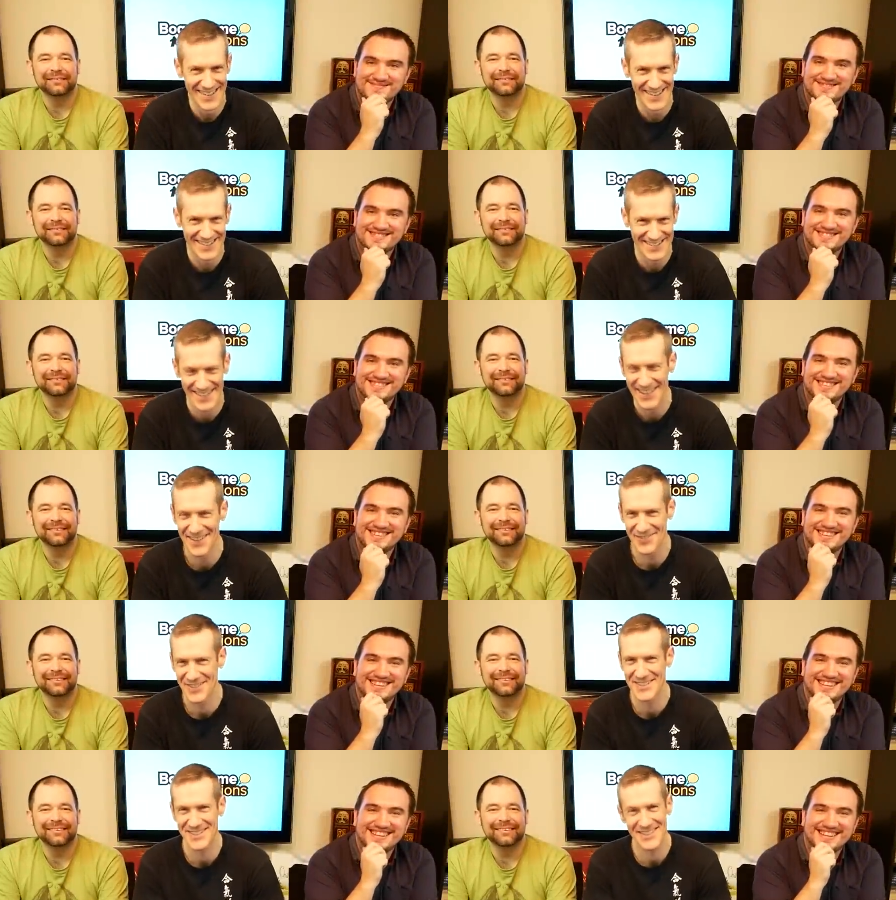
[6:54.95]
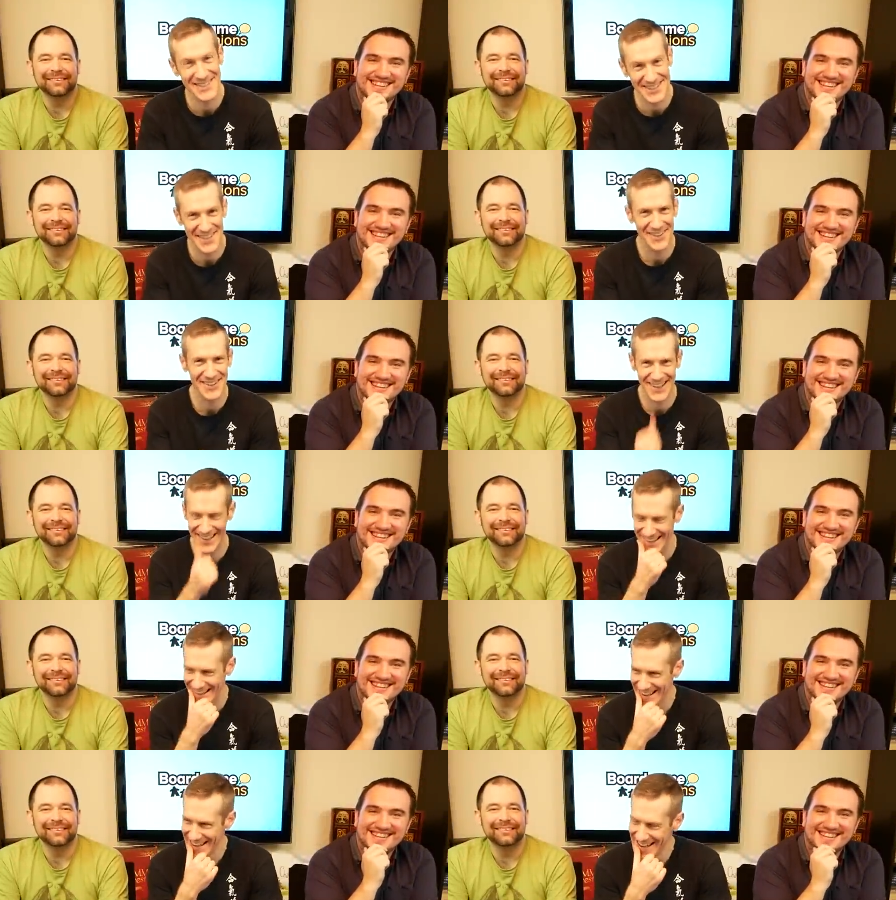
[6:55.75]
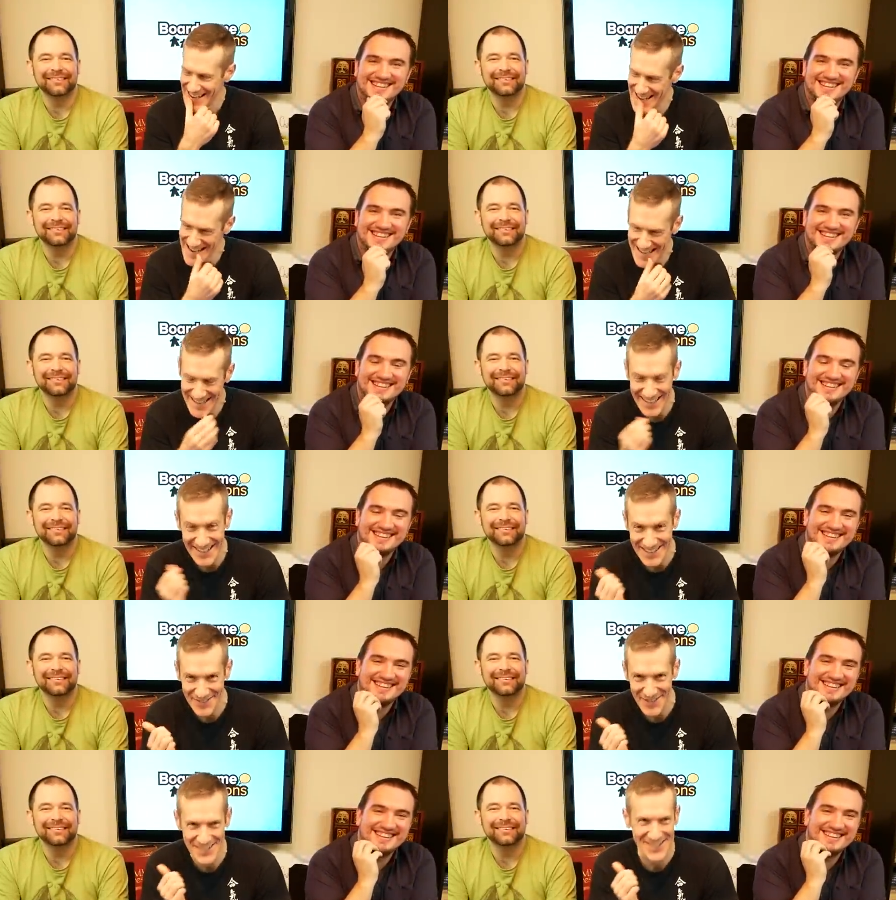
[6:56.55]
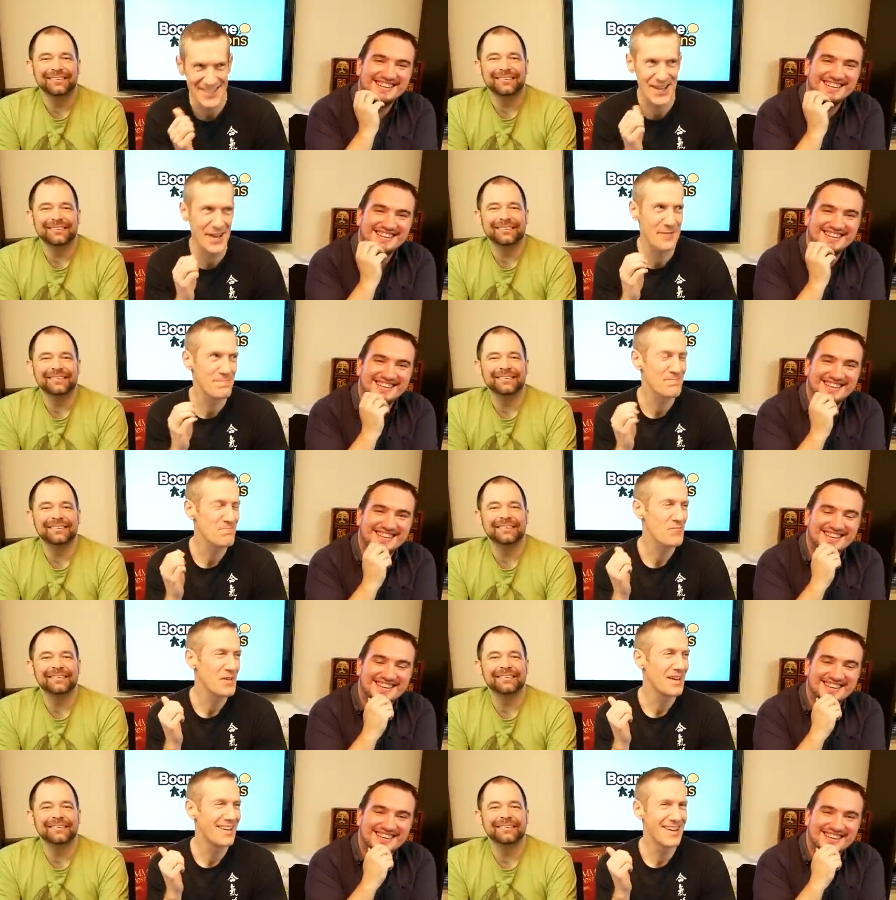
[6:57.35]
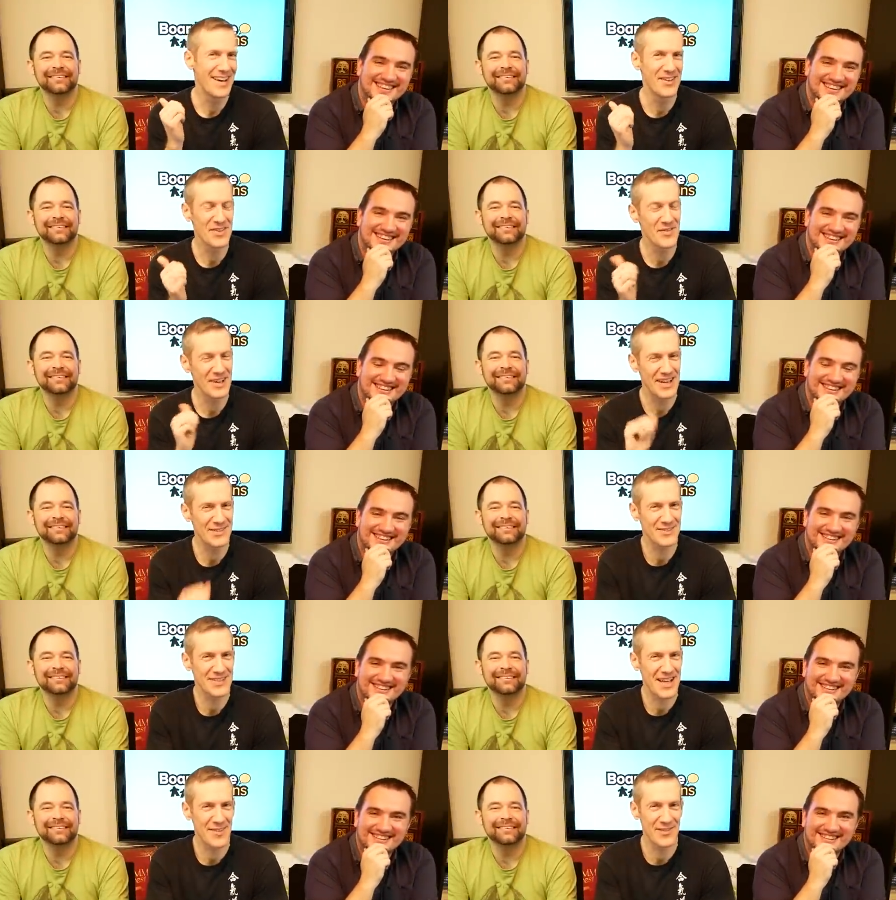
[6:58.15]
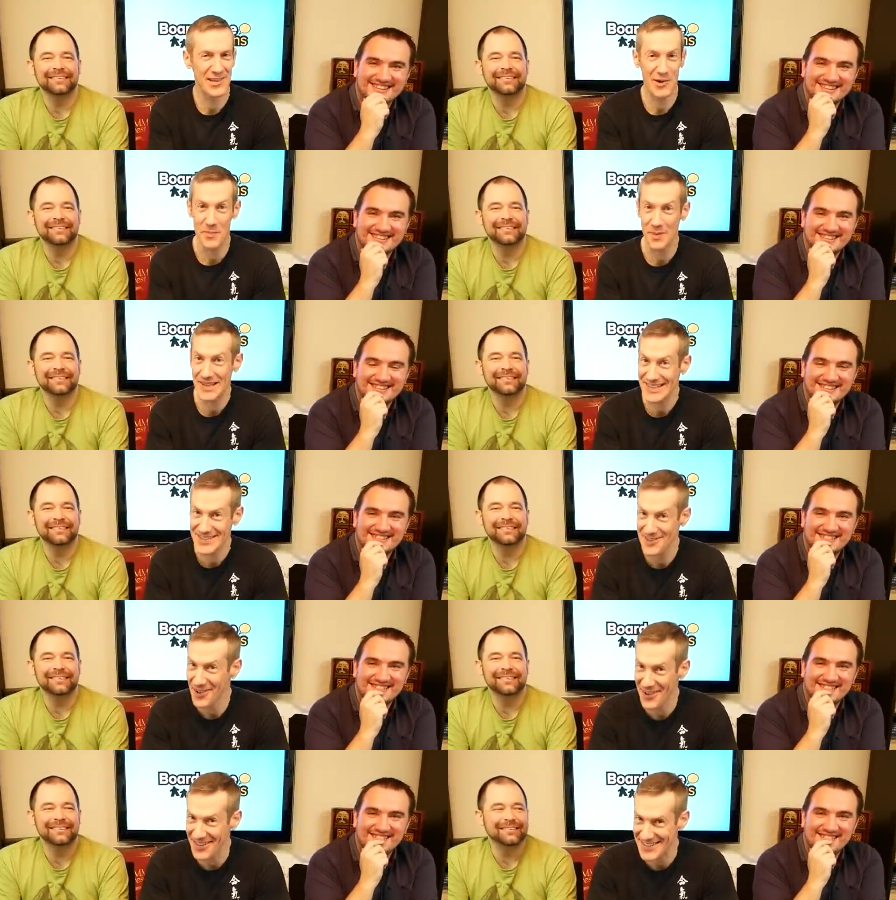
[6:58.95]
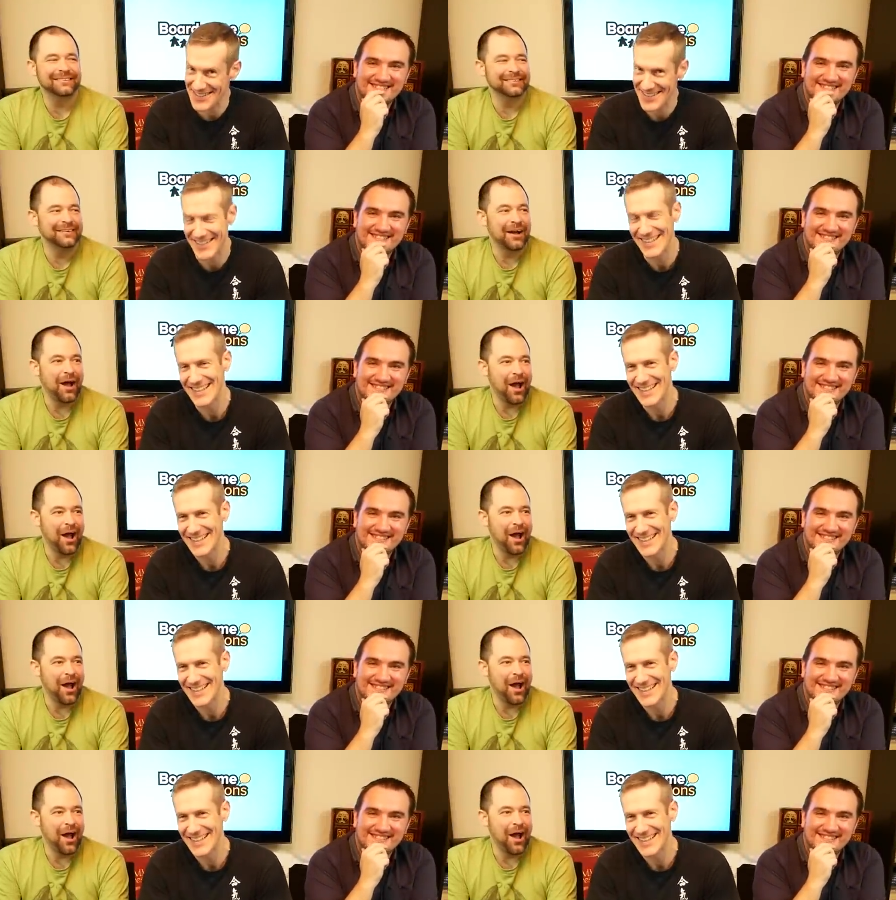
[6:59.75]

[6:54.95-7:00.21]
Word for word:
Speaker 1: Steve was just joking in the intermission there, that my next one's a heavy Euro, but it's not.